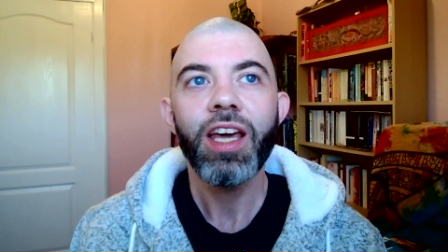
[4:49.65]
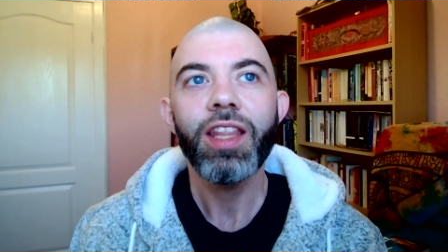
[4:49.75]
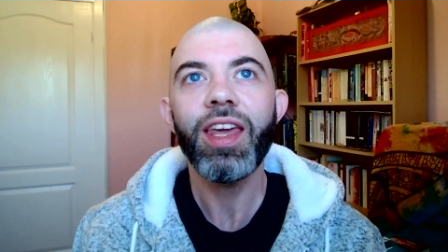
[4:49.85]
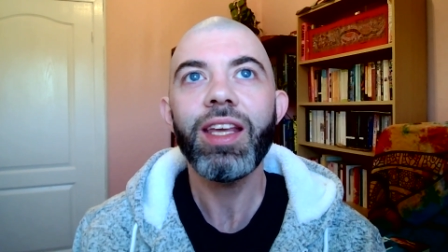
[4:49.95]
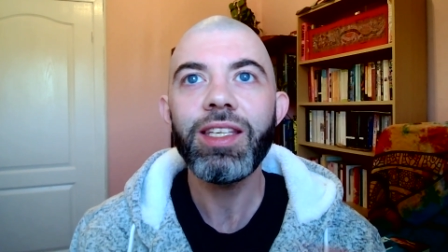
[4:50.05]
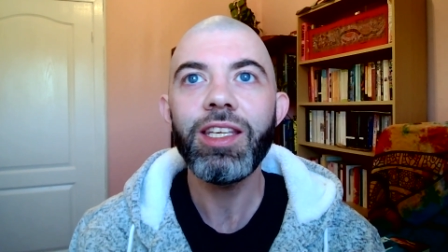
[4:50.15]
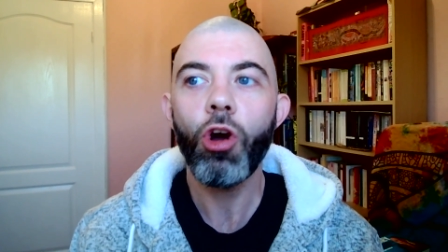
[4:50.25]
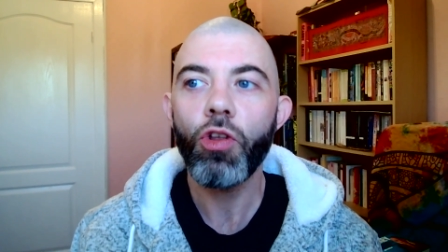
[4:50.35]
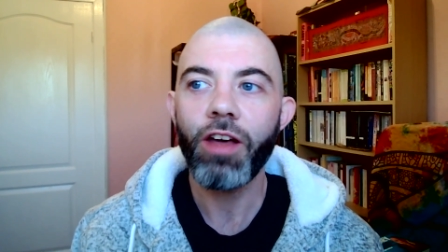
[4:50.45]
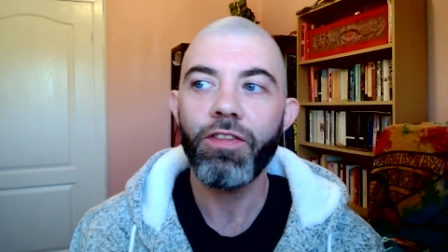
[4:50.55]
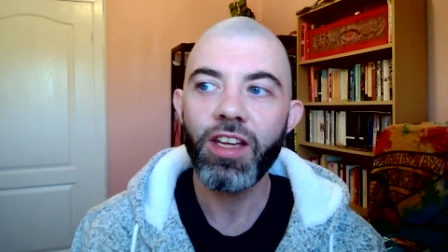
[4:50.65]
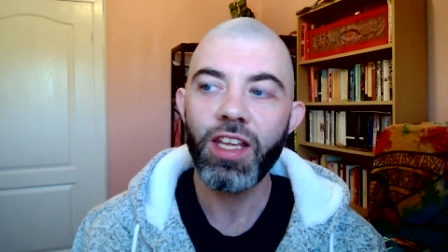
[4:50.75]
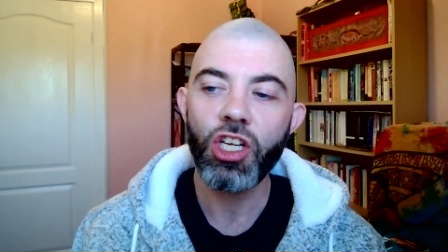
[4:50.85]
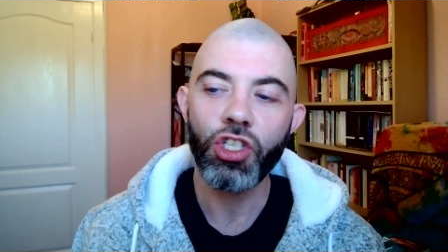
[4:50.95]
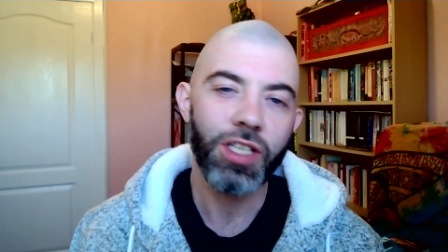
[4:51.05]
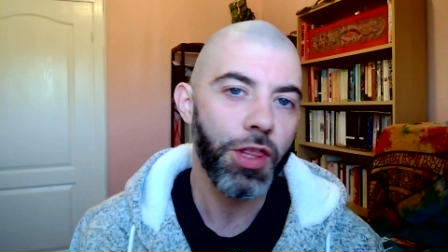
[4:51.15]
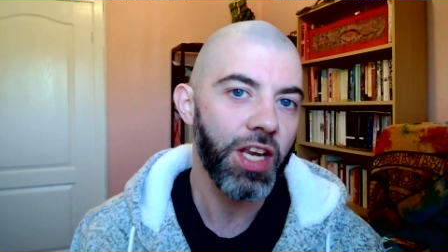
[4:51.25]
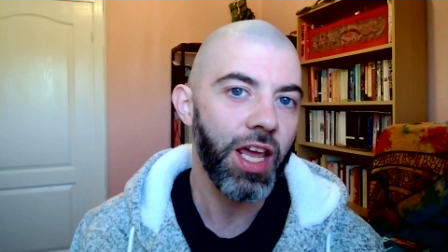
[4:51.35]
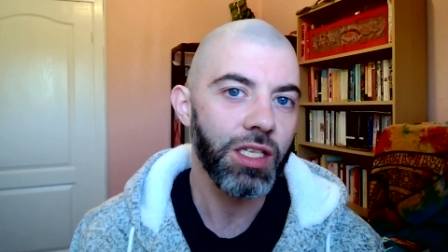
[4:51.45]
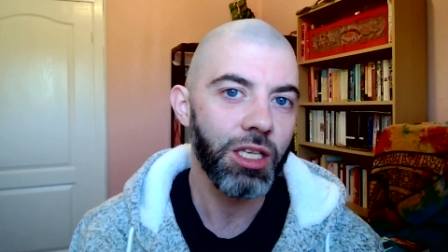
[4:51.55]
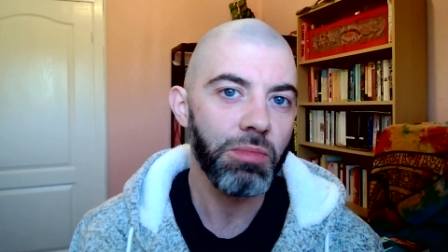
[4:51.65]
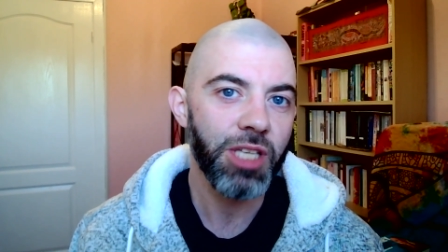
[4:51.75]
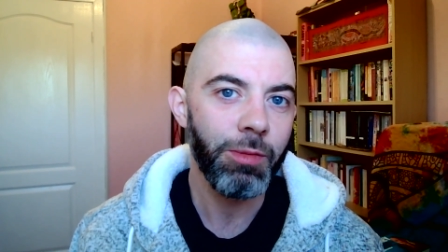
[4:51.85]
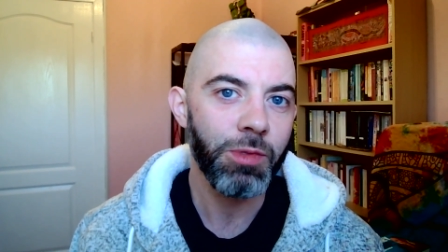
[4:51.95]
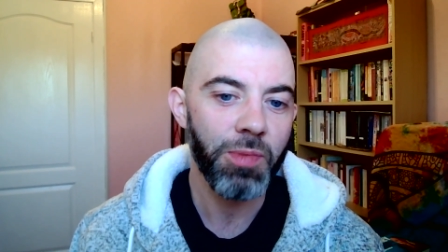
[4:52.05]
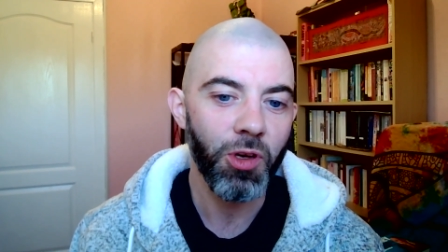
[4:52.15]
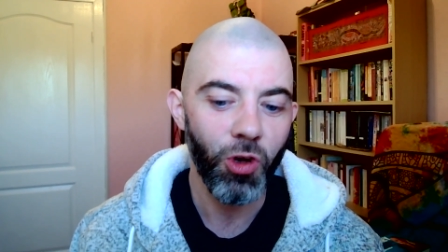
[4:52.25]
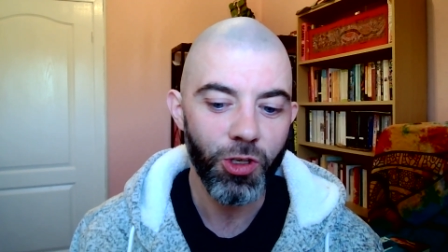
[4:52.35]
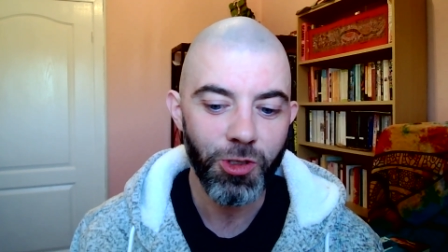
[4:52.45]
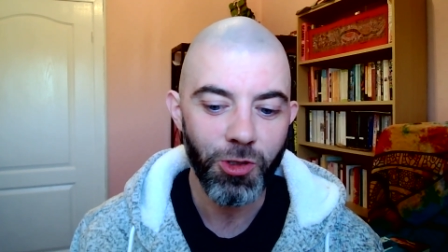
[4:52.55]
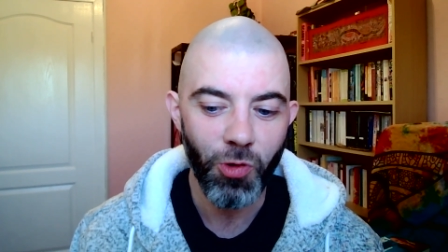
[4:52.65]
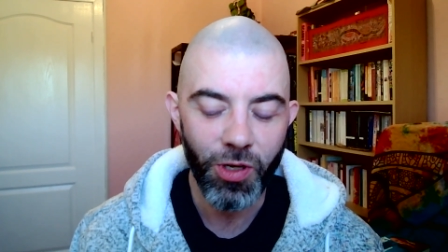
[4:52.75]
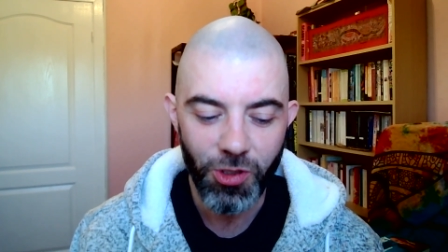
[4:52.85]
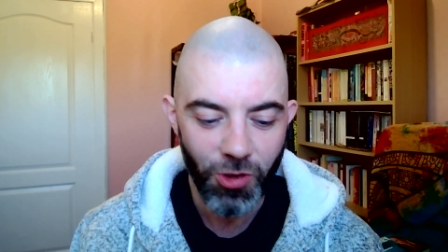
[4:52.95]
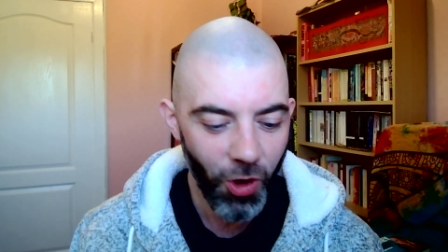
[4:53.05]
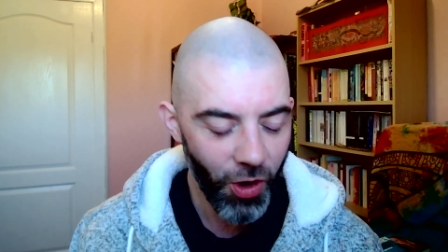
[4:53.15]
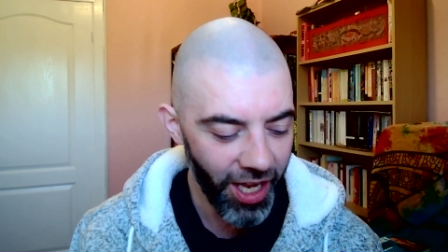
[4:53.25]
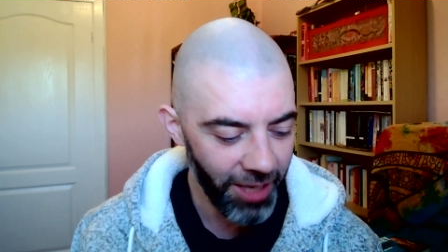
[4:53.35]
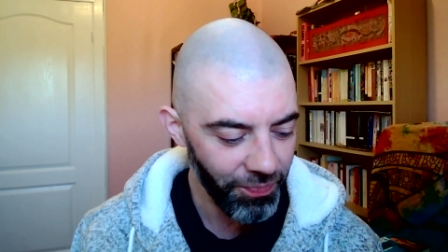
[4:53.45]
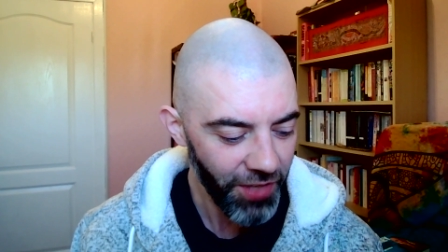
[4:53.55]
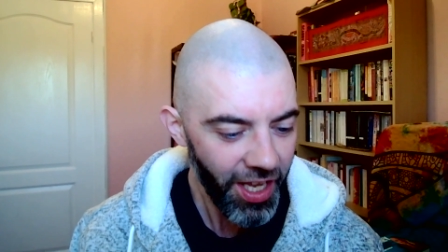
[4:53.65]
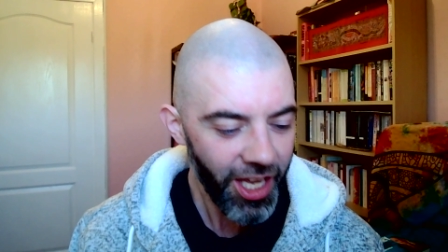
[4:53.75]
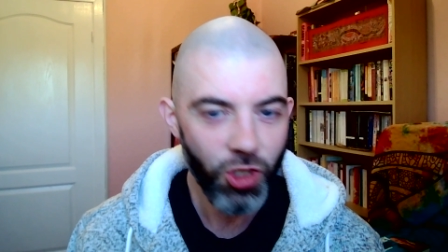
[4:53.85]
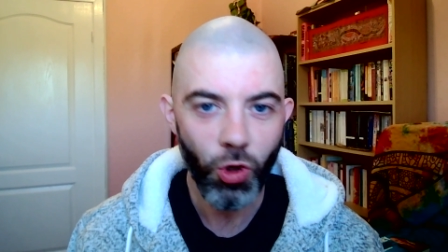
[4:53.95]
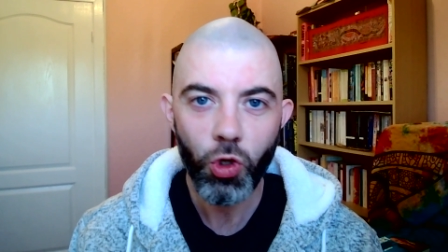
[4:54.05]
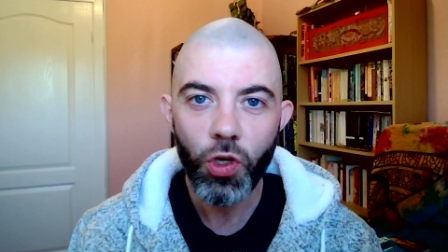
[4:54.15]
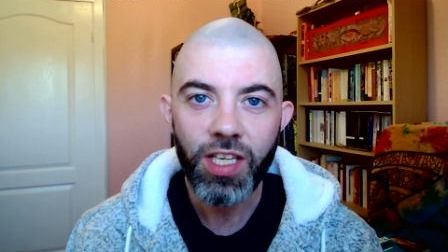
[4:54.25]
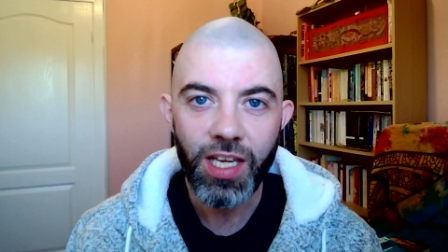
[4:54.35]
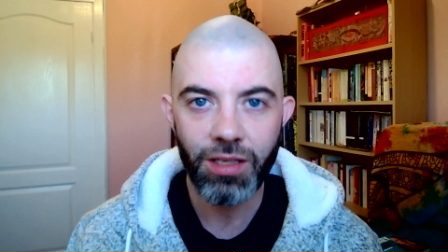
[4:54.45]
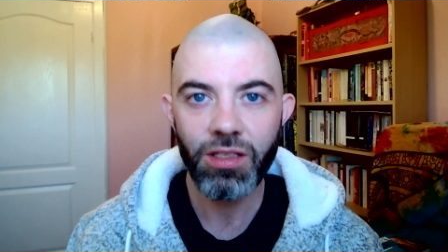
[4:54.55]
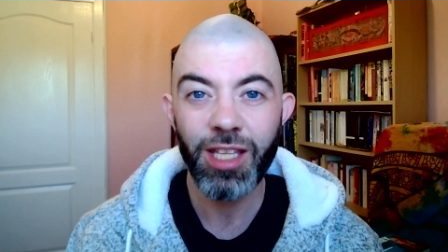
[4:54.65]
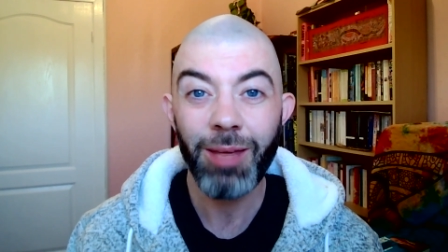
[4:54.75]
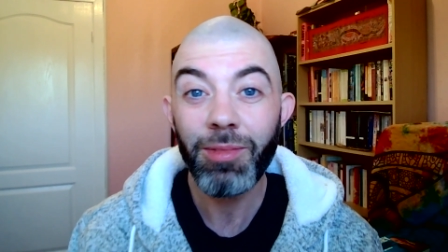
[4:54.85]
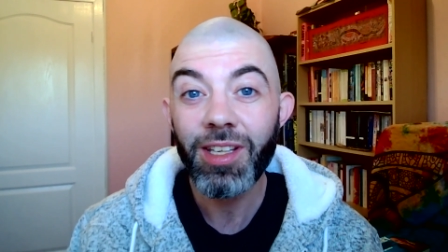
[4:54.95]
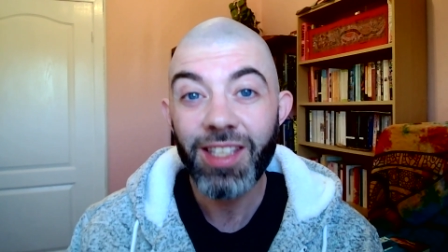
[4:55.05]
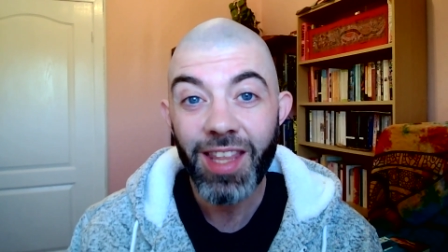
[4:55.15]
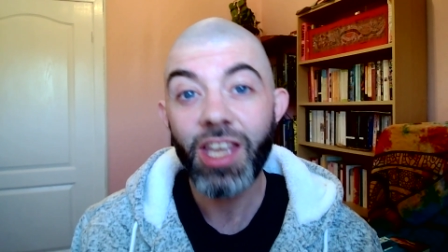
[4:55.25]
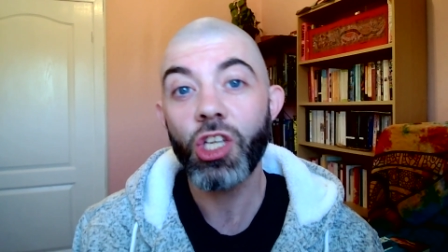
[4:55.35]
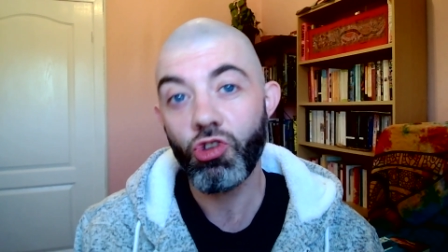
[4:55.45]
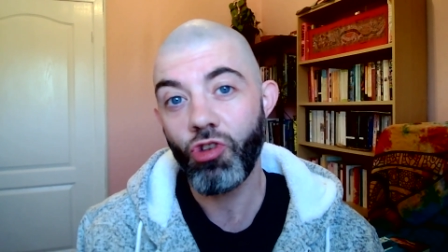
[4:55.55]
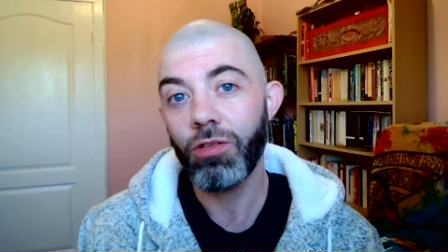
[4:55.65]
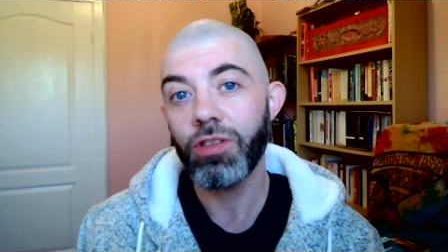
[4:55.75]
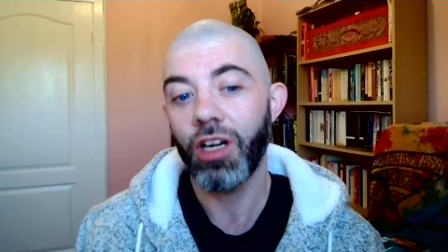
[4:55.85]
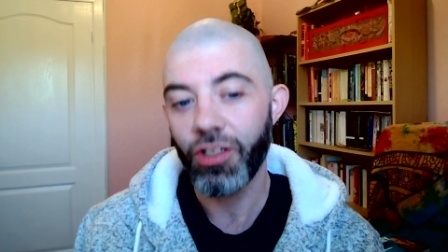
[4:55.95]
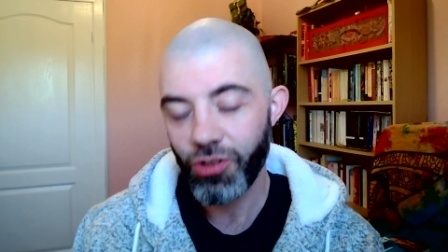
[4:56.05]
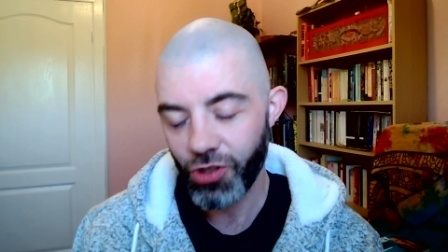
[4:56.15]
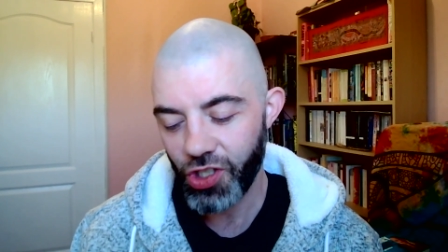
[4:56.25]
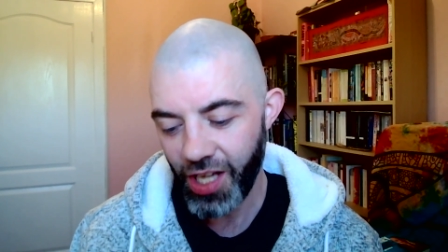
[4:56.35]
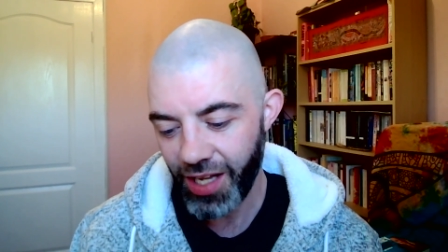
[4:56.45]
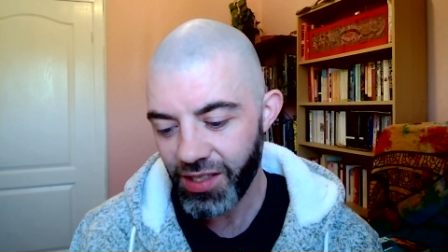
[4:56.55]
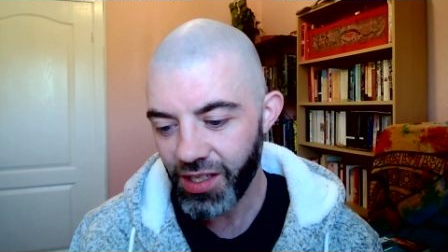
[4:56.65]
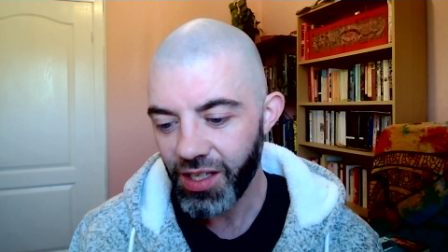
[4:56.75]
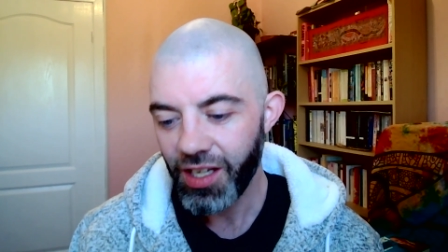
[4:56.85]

They see all that variation as a threat sometimes because, it's not coherent to them because they struggle to understand it.